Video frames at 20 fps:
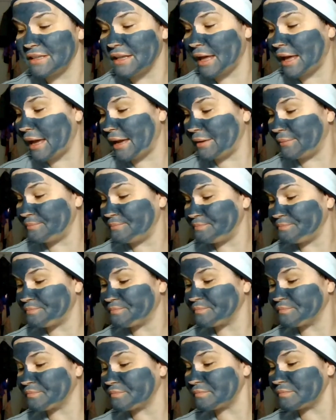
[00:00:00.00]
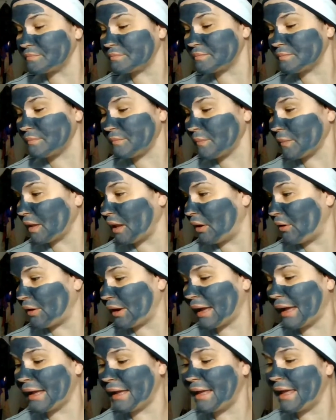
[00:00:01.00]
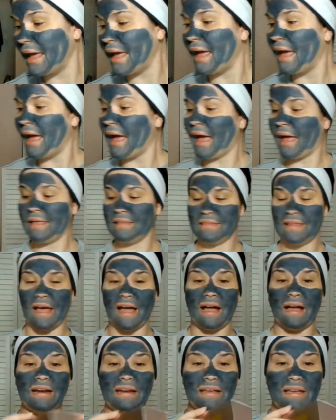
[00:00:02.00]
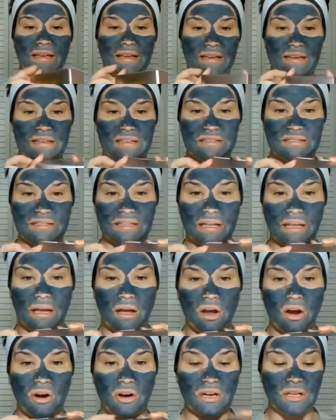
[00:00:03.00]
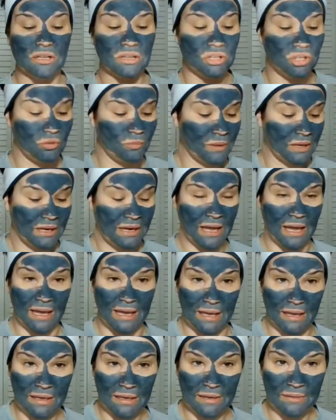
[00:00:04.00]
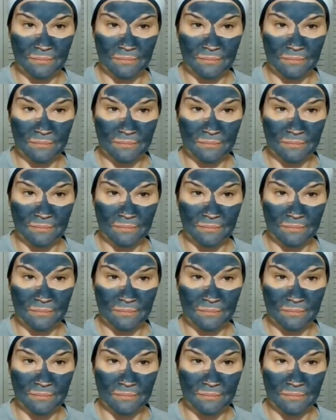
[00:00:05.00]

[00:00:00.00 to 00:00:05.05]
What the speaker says: line. Okay, and that is our Illuminea.